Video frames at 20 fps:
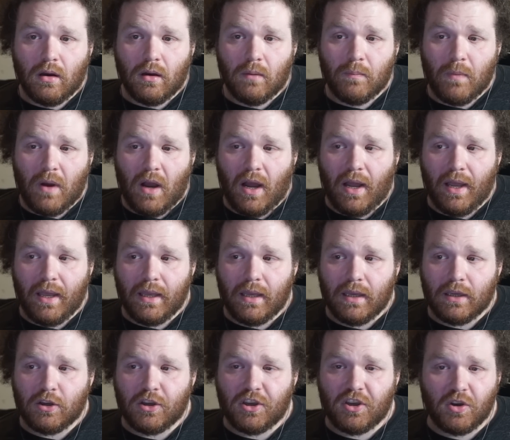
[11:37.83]

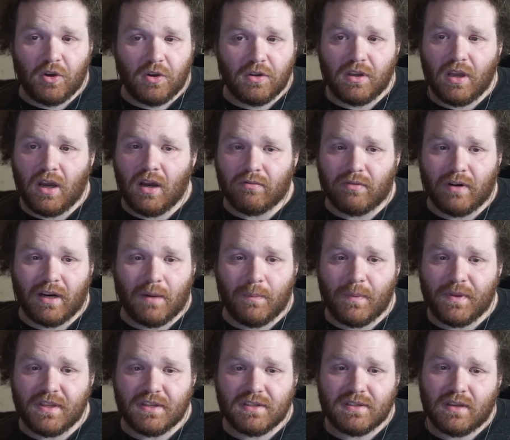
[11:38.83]
I could not
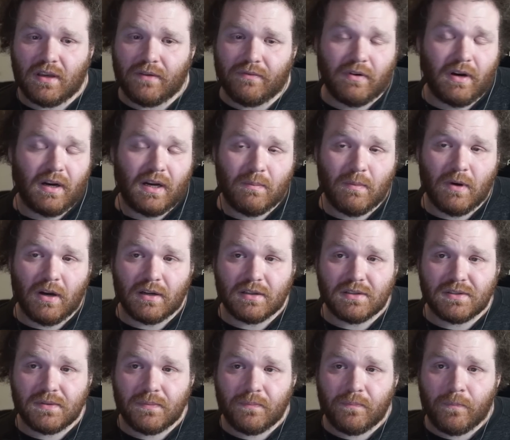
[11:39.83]
recommend this knife for
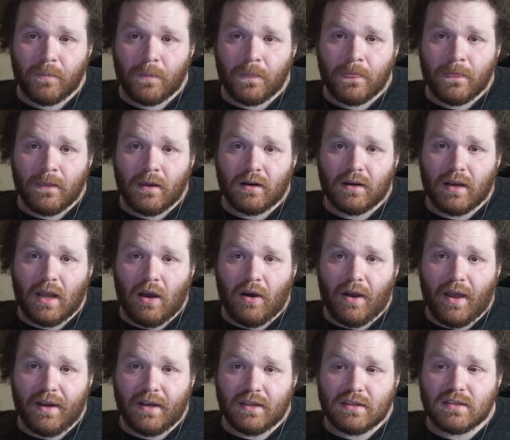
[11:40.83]
$80. Now,
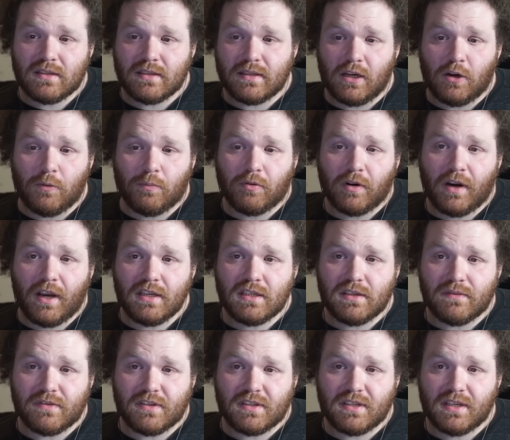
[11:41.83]
at its sale price
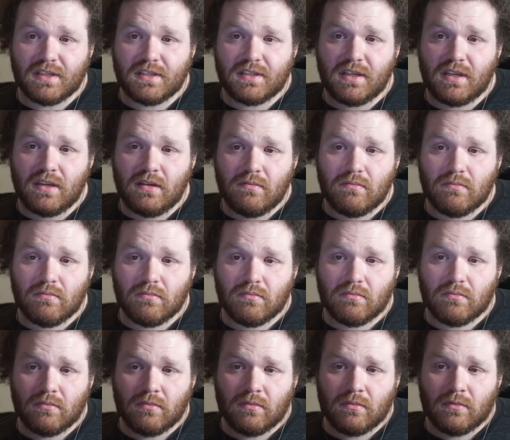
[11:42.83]
of $60,
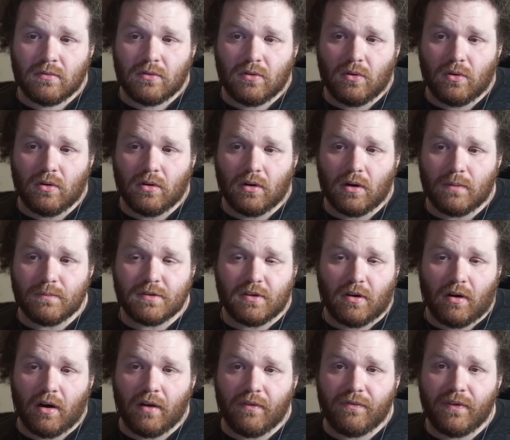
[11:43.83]
or I'm
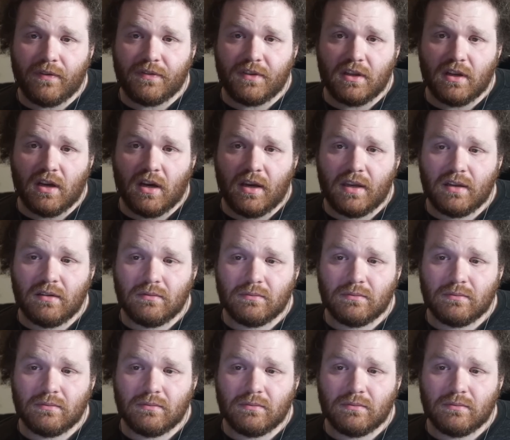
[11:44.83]
sorry, $59,